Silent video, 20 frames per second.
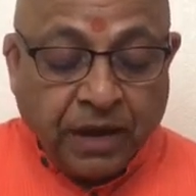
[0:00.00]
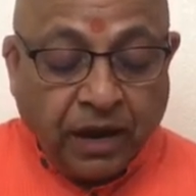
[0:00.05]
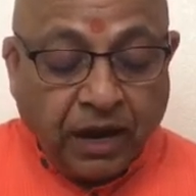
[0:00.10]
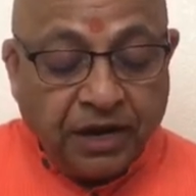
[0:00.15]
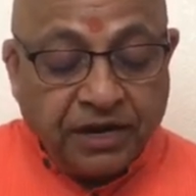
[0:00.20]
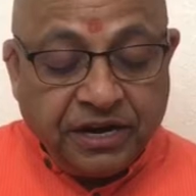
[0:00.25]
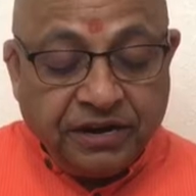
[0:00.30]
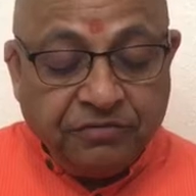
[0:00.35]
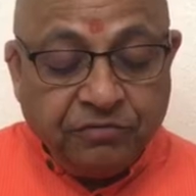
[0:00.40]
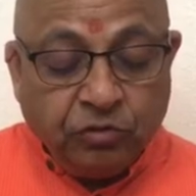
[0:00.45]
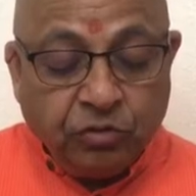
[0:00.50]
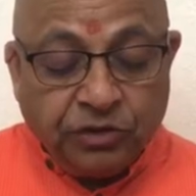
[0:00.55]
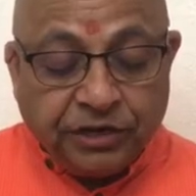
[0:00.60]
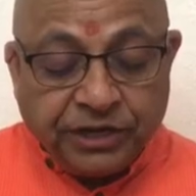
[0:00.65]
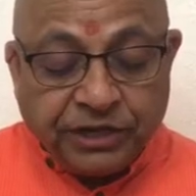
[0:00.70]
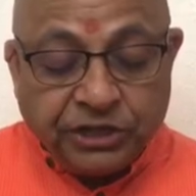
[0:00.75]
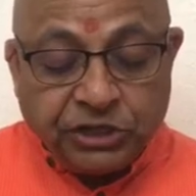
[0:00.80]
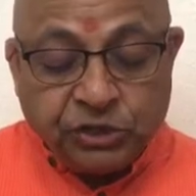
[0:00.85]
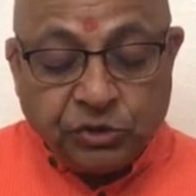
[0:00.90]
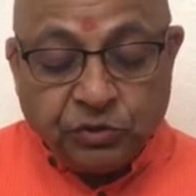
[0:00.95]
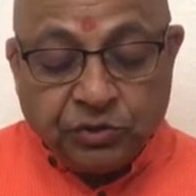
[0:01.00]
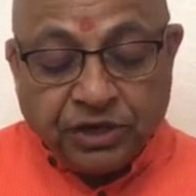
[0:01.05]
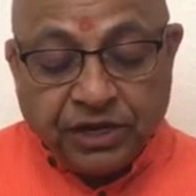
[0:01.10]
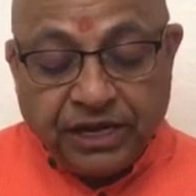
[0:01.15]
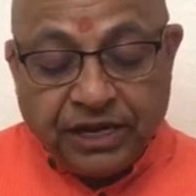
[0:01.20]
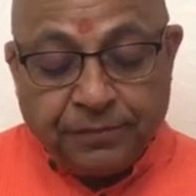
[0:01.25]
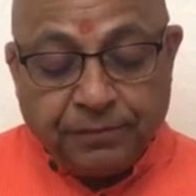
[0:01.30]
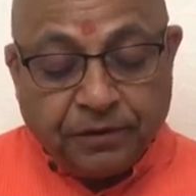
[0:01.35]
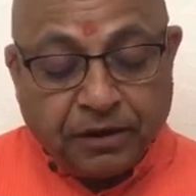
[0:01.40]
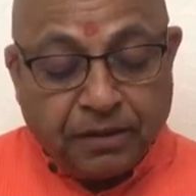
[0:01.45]
a devotee should
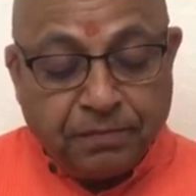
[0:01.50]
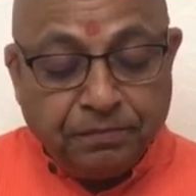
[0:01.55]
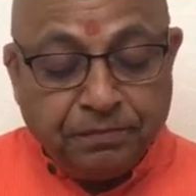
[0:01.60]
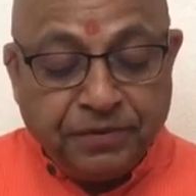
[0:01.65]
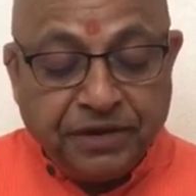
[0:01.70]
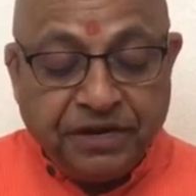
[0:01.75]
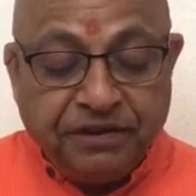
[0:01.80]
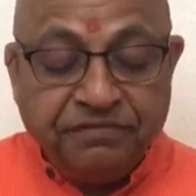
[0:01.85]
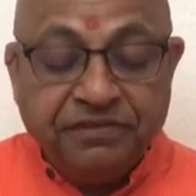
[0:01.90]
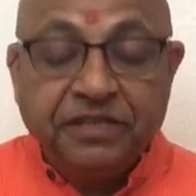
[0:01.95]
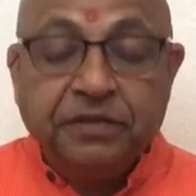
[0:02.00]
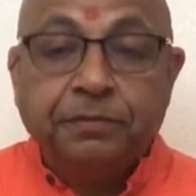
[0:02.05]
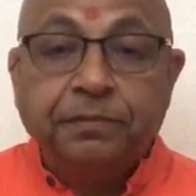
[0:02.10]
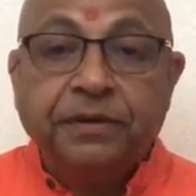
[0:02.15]
keep company with